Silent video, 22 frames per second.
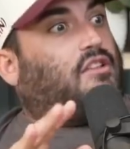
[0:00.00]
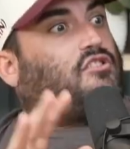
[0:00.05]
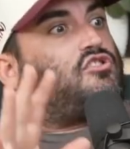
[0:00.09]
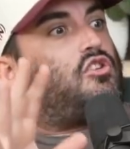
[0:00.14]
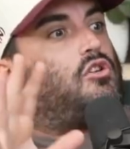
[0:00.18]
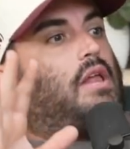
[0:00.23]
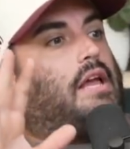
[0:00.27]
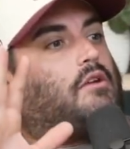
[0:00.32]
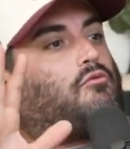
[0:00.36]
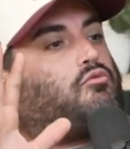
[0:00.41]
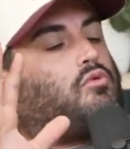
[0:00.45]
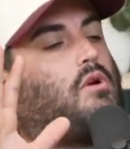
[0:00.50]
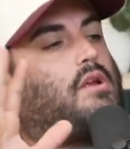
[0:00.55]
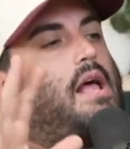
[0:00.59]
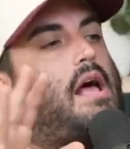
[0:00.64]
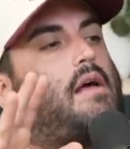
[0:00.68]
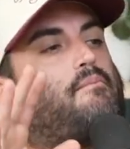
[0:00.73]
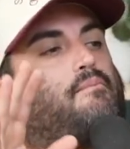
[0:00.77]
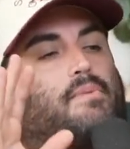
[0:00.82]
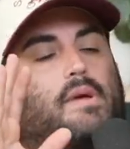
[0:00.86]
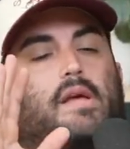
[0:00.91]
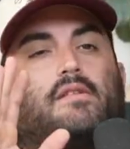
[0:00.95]
So
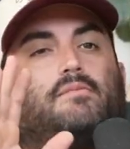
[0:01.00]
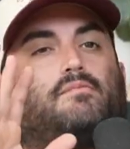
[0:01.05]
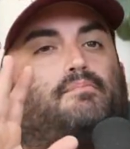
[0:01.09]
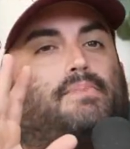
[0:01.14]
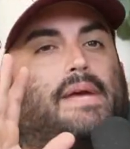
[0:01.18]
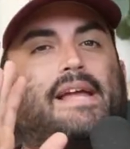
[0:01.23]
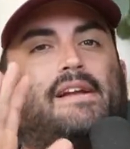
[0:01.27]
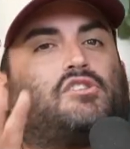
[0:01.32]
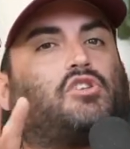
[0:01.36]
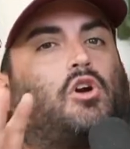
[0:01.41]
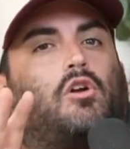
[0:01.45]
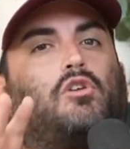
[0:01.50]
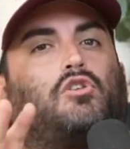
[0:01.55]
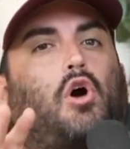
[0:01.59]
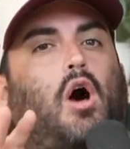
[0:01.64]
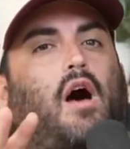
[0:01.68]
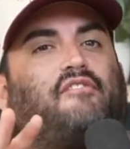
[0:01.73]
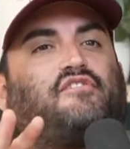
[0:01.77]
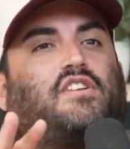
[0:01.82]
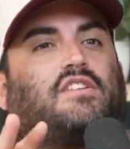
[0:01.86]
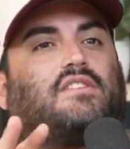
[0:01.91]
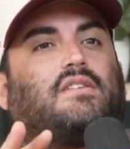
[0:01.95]
being turned
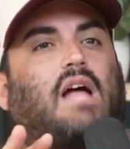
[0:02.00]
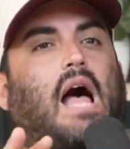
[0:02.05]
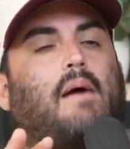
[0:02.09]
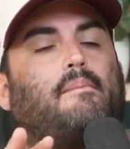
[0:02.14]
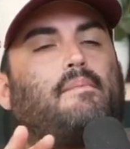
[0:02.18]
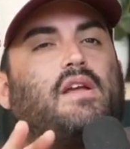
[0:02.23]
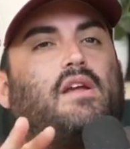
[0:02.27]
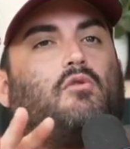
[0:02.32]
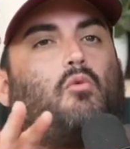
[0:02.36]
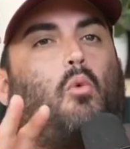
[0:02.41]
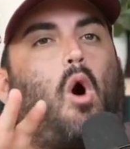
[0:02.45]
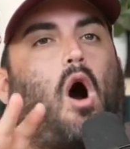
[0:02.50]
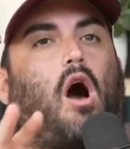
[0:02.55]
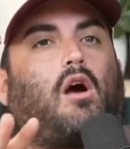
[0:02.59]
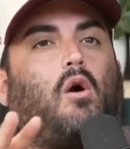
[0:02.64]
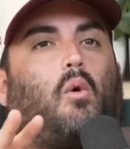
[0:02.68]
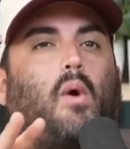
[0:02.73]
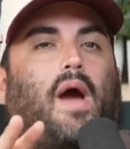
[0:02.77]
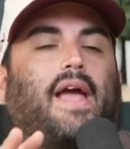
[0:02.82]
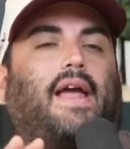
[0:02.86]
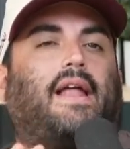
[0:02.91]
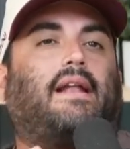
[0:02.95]
off does not mean walk
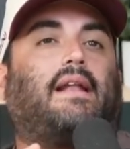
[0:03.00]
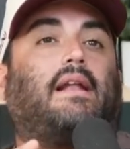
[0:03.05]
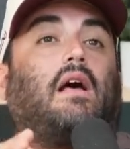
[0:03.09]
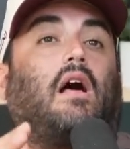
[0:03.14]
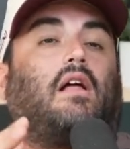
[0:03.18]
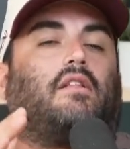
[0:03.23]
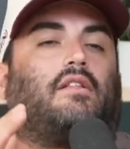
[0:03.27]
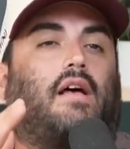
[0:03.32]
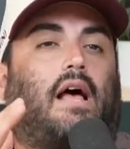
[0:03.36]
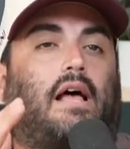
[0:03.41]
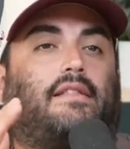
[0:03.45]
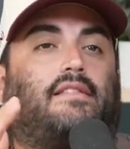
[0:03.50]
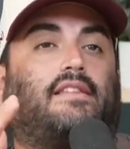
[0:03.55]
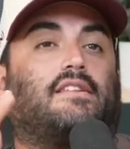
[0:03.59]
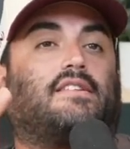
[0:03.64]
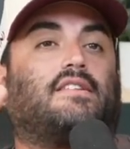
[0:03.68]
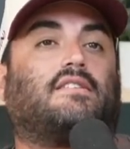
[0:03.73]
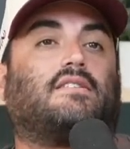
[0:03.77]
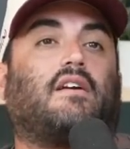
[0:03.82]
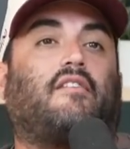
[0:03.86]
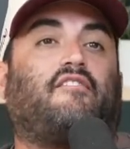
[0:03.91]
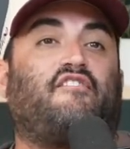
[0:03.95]
away. And this
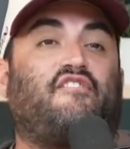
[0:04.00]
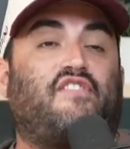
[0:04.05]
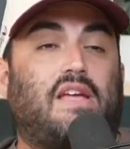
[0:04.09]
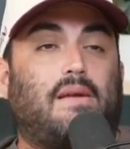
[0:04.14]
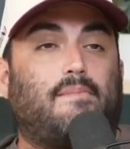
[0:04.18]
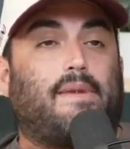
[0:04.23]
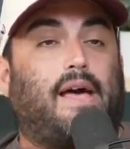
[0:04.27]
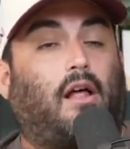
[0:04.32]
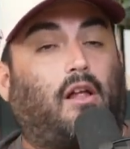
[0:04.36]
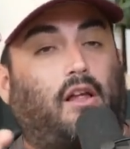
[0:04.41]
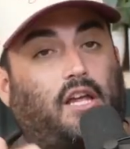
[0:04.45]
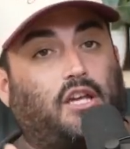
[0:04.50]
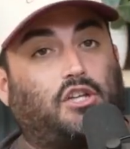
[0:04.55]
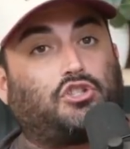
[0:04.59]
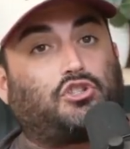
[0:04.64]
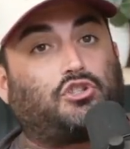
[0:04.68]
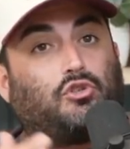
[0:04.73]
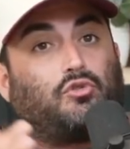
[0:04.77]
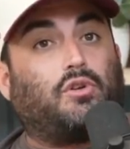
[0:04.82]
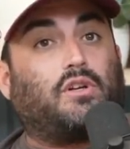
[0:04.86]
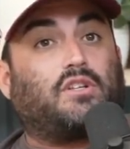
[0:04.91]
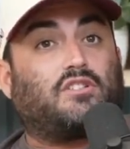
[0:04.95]
is a female
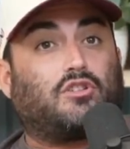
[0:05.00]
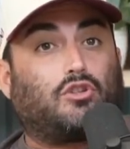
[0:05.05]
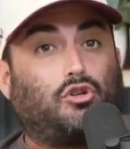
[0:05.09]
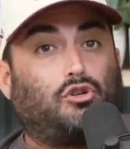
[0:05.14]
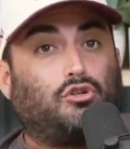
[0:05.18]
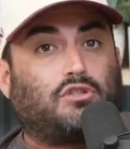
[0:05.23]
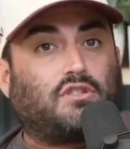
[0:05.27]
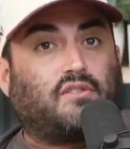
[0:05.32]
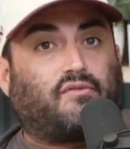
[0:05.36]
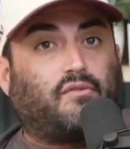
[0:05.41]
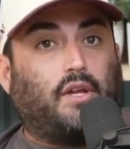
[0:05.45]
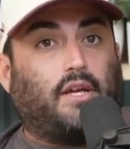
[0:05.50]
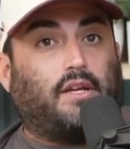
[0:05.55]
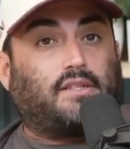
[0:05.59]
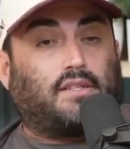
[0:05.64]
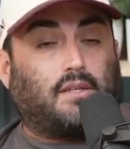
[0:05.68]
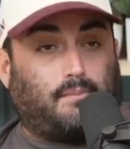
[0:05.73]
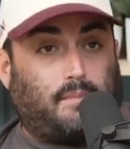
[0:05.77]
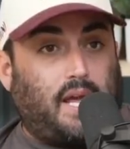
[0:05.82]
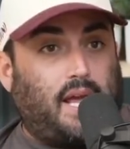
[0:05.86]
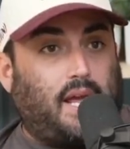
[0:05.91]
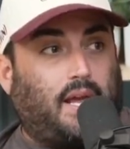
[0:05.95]
issue exclusively to
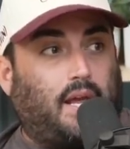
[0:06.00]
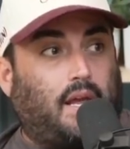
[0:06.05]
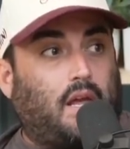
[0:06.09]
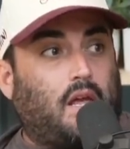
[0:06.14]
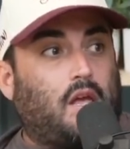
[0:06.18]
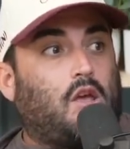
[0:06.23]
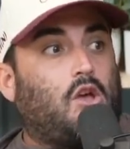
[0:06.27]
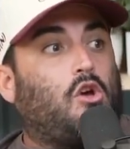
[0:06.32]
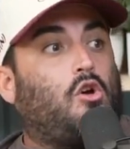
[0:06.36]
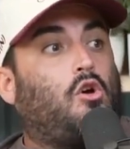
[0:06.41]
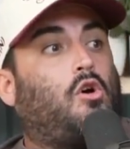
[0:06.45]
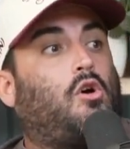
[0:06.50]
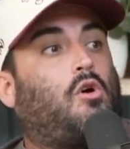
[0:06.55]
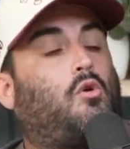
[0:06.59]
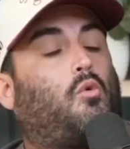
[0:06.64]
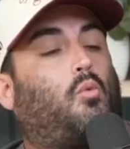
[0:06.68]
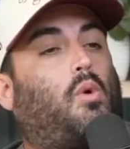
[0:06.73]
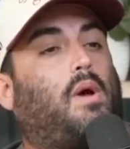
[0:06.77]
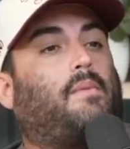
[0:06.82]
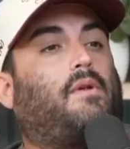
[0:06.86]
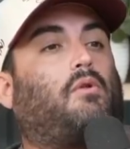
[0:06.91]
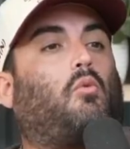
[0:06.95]
me.
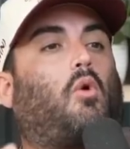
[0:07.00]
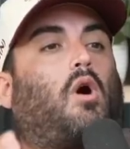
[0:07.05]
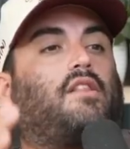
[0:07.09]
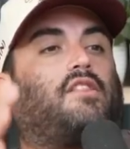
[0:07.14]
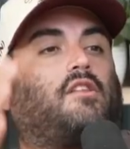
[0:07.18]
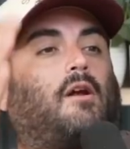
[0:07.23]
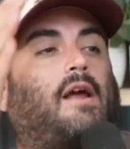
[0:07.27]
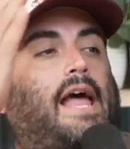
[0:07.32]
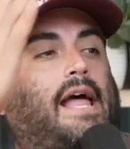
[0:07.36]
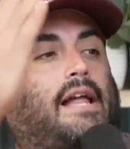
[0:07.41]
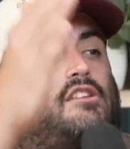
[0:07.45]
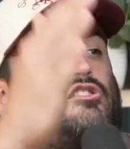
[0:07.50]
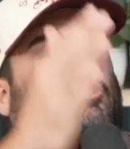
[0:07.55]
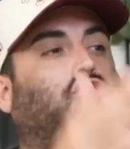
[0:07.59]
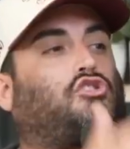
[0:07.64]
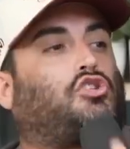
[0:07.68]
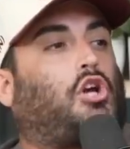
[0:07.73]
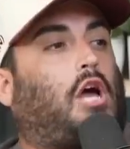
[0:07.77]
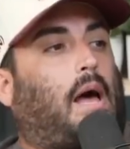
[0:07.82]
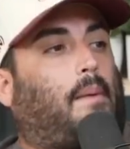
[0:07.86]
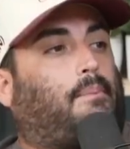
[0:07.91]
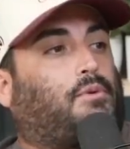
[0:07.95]
Women want their heads
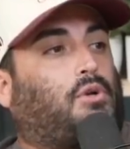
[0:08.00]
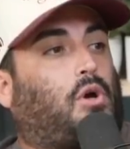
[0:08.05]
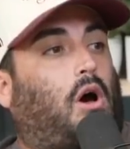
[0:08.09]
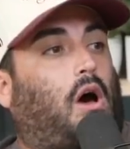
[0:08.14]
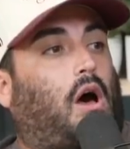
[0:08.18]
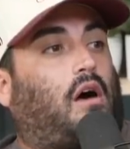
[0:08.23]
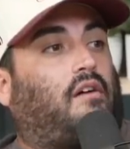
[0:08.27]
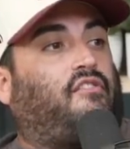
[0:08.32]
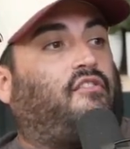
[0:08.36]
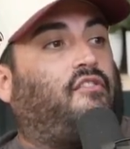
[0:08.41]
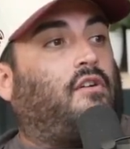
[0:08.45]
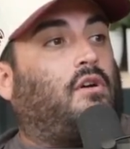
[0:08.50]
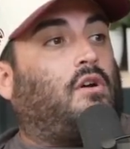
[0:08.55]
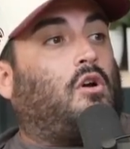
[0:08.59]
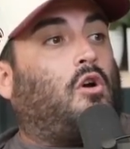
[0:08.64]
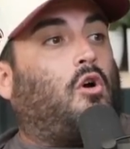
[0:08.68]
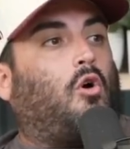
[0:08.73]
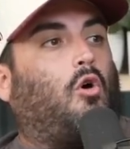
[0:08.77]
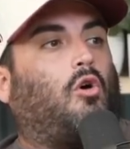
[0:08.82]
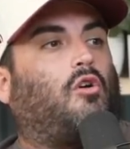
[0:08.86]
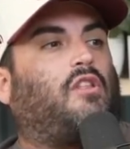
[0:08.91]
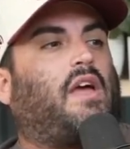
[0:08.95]
chopped off
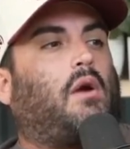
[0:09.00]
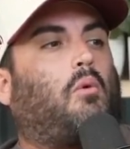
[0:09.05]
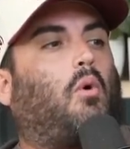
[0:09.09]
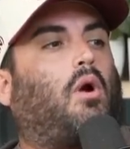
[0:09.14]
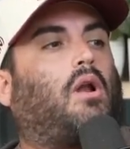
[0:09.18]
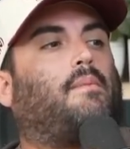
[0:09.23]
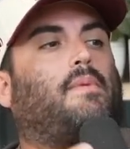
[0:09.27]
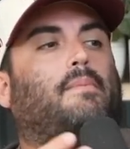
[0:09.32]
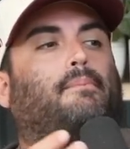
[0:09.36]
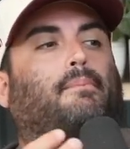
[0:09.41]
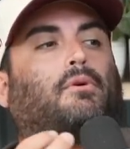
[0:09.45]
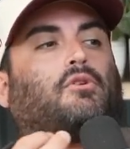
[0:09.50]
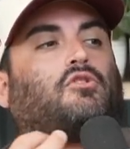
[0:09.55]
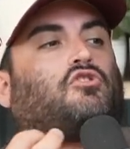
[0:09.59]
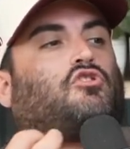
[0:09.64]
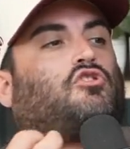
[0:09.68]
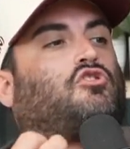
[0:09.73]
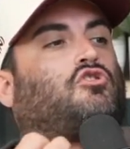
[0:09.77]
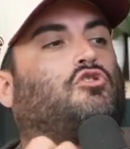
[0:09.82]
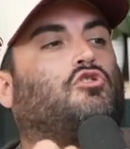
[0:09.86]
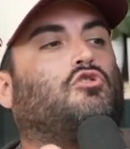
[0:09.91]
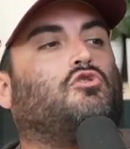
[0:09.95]
or they want to be
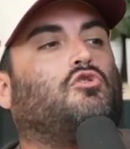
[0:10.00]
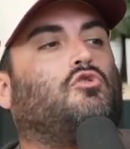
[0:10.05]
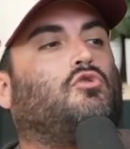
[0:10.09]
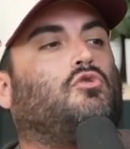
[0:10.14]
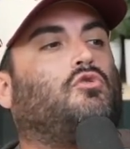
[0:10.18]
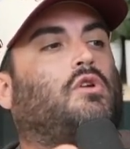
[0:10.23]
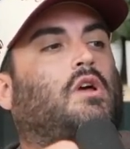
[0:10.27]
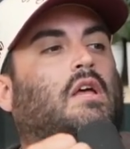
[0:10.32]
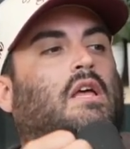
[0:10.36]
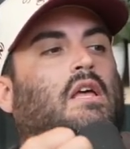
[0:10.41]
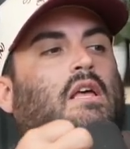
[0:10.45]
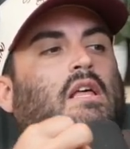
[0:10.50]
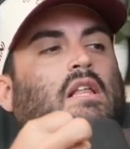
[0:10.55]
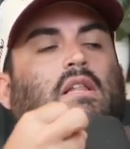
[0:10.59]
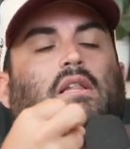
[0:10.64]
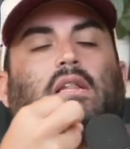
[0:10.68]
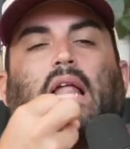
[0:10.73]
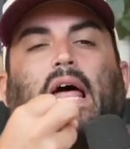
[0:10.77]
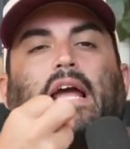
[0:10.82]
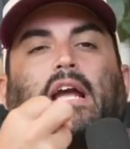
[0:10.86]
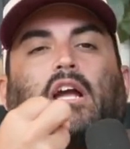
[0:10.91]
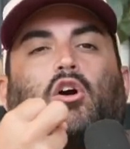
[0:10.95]
pursued
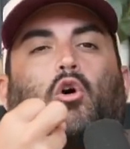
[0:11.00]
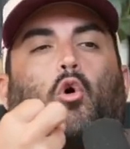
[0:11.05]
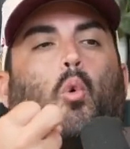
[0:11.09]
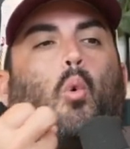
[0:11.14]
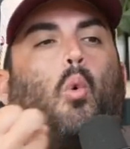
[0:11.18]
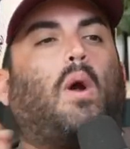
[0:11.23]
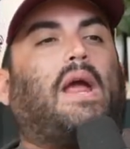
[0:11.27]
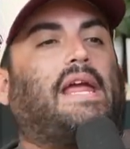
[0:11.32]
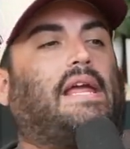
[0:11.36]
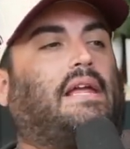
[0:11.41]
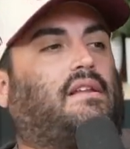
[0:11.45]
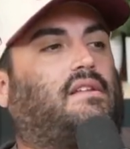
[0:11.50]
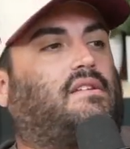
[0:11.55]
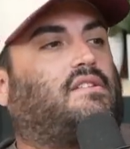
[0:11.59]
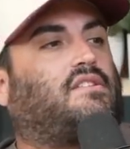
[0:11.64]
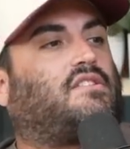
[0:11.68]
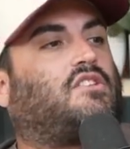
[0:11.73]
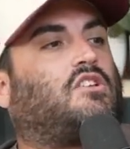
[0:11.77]
like queens.